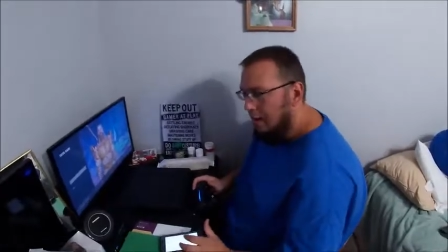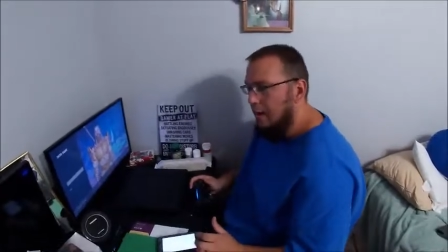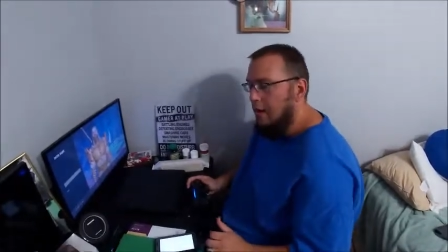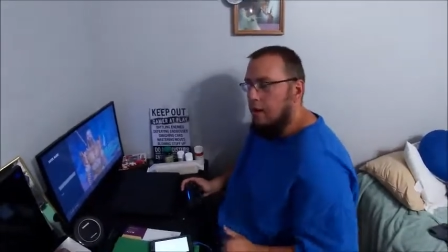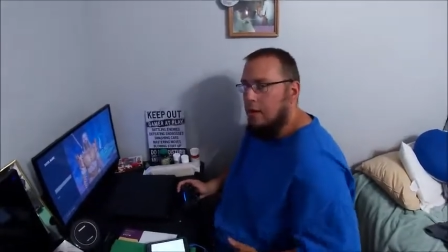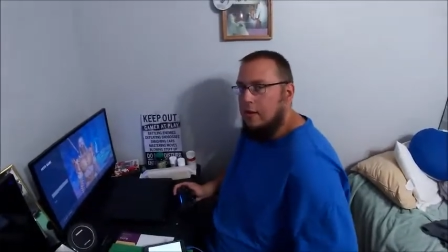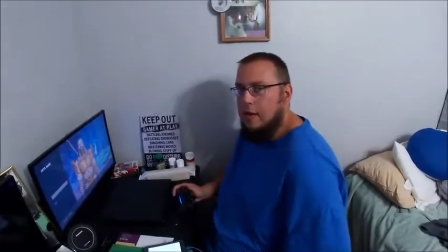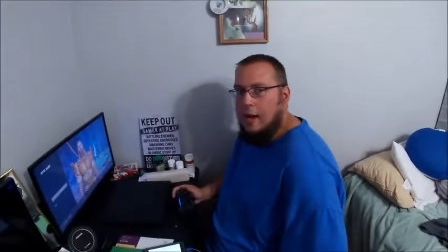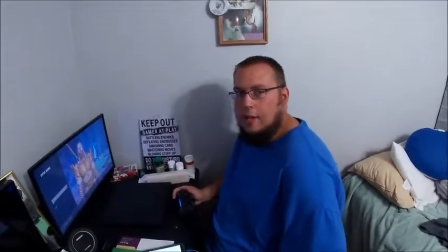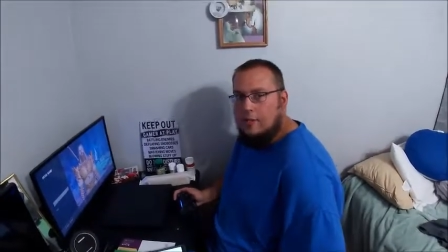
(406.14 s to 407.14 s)
Uh,
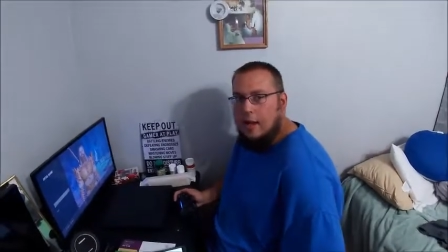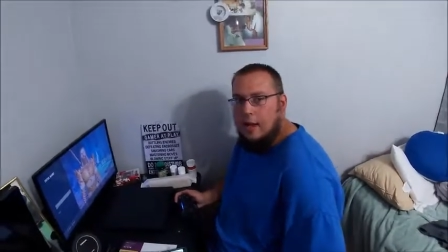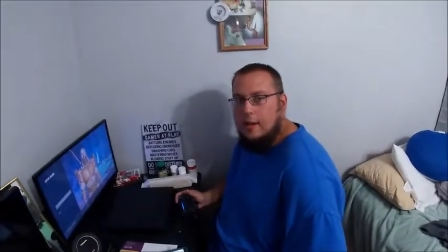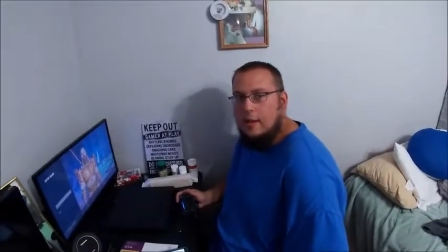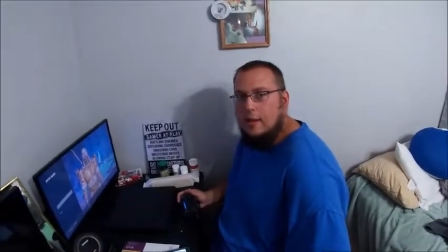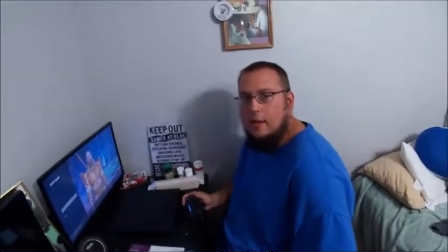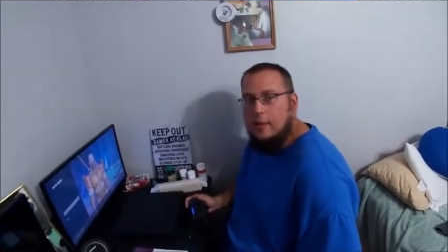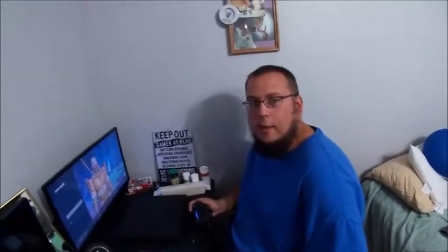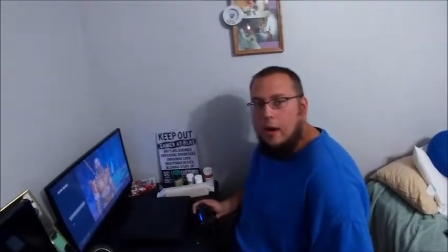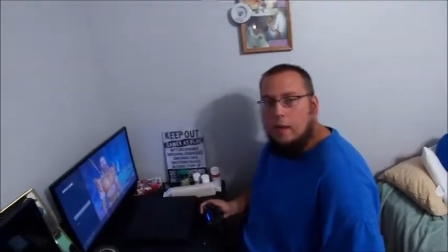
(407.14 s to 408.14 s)
I stand at
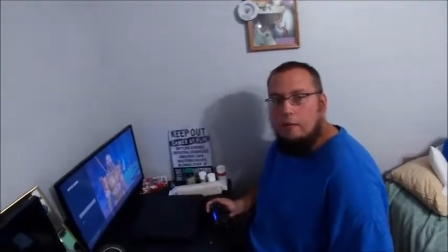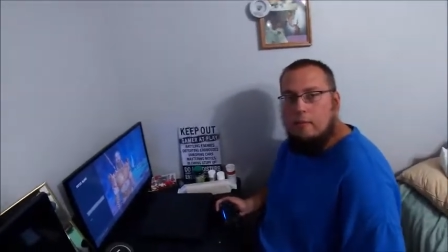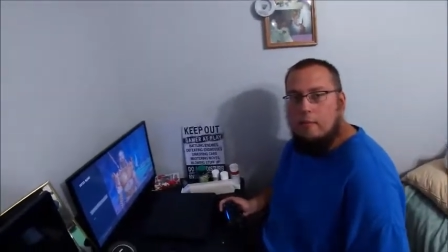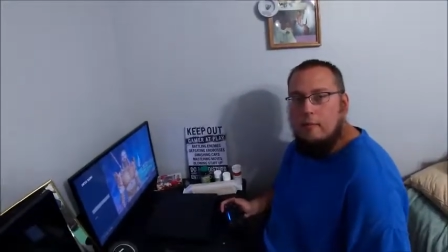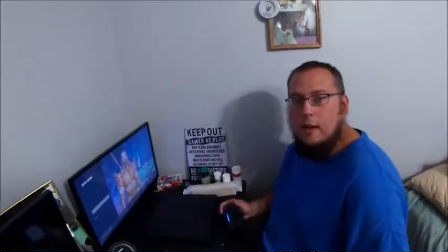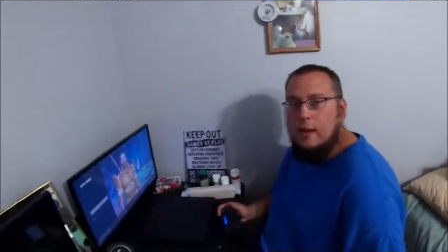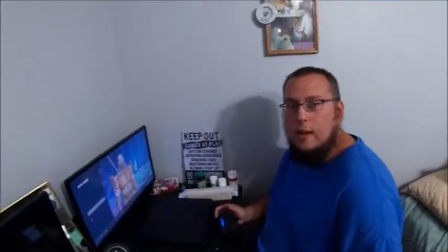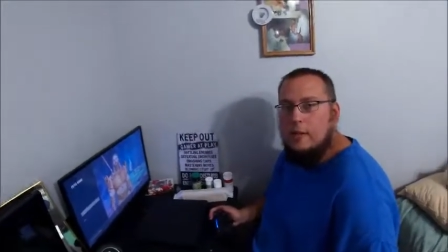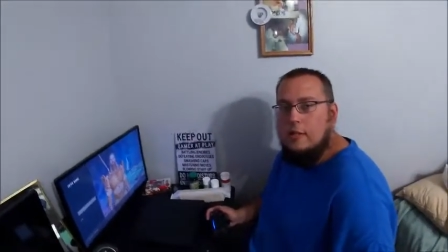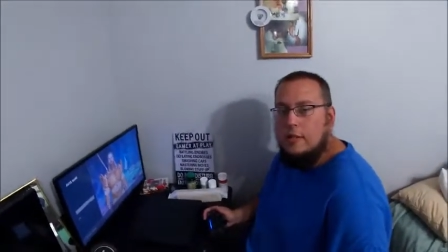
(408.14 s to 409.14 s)
the bottom
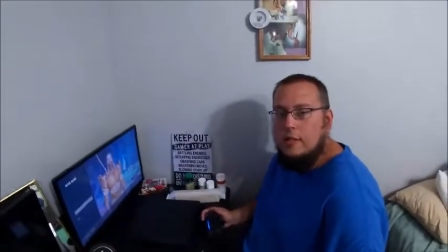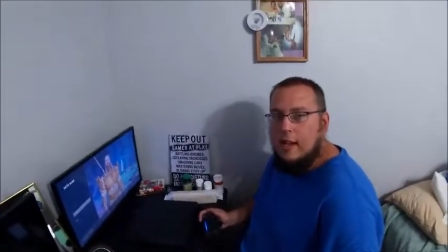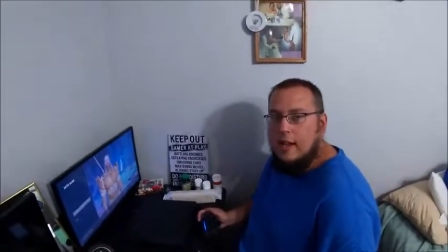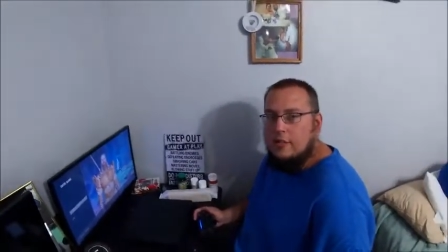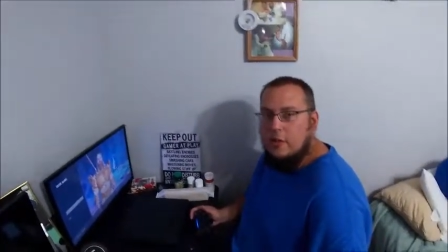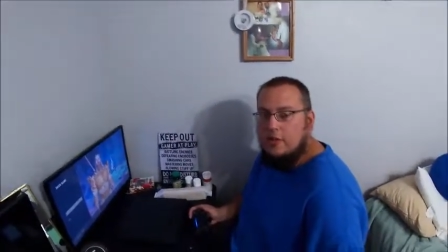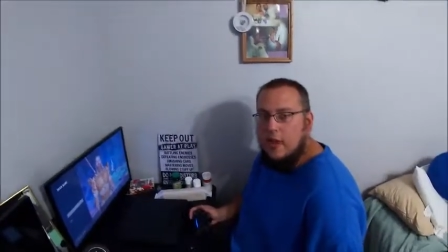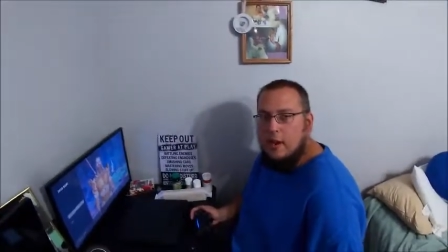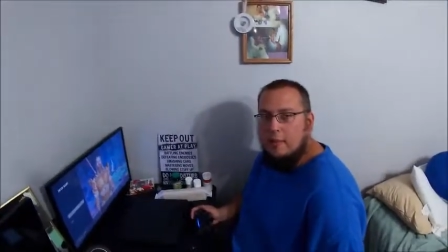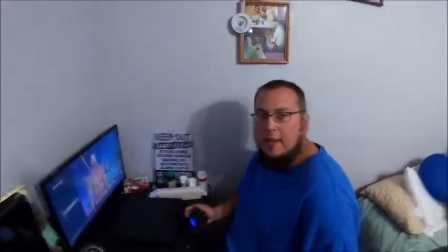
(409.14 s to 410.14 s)
and she just hands close down